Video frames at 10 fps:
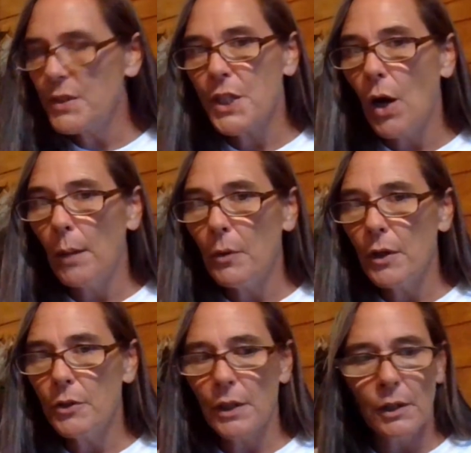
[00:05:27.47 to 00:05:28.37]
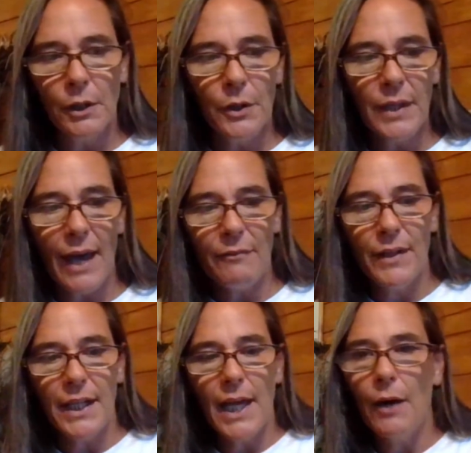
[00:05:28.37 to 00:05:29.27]
so I'm going to include that
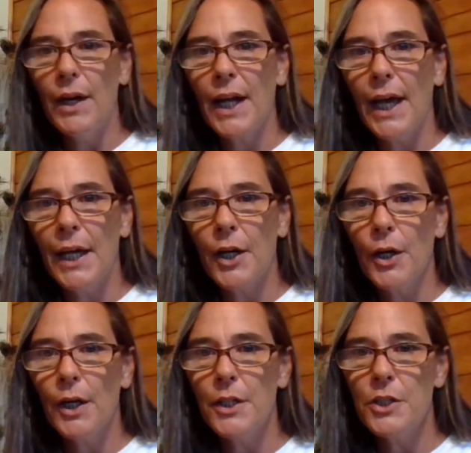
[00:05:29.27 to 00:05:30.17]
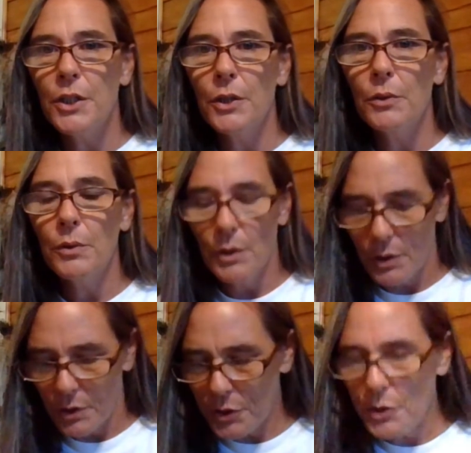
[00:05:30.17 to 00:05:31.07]
video and I encourage you
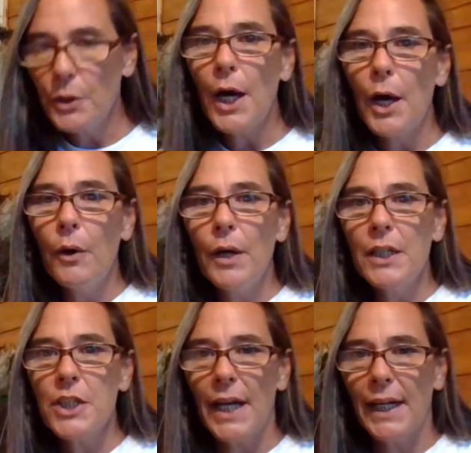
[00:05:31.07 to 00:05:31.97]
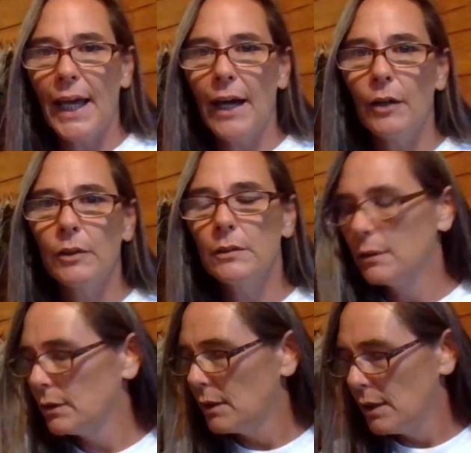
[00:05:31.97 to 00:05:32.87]
to go and check it out.
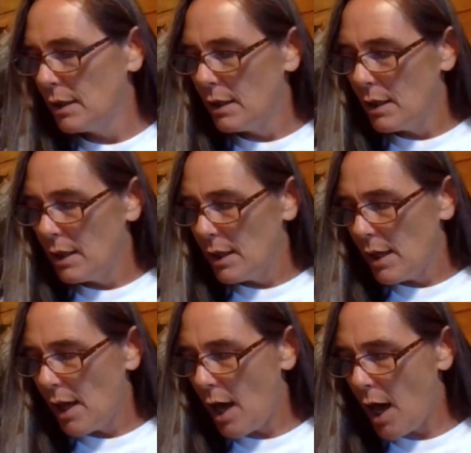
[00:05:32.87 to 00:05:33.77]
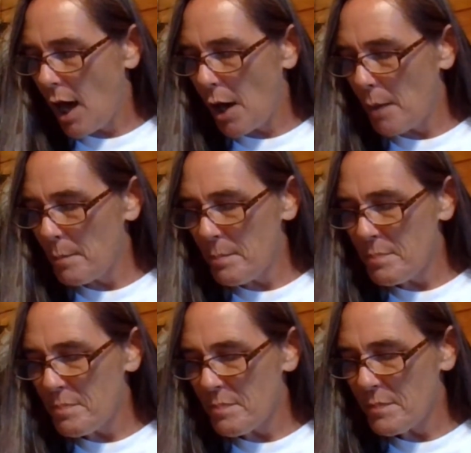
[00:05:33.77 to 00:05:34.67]
Um,
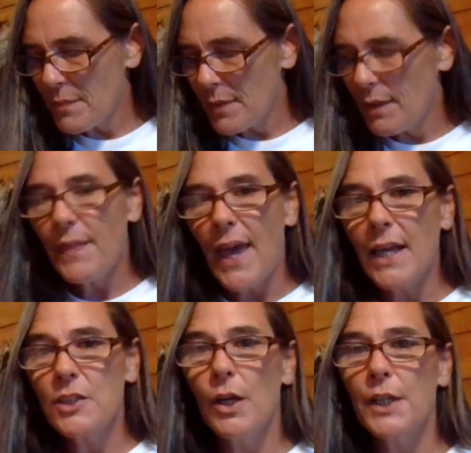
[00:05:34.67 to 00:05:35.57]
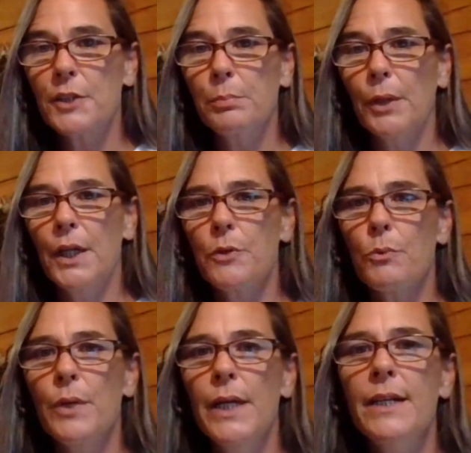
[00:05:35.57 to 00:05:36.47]
things are exploding,
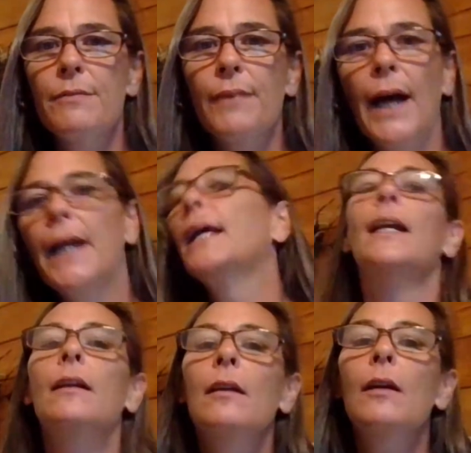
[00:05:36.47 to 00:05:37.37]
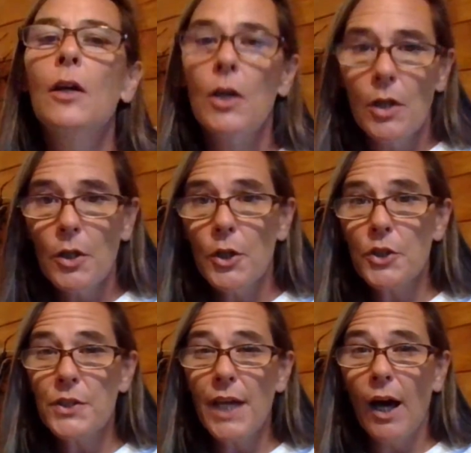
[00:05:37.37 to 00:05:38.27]
redefining
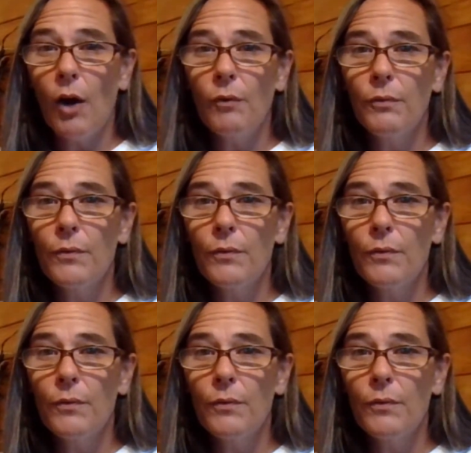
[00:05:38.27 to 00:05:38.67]
yourself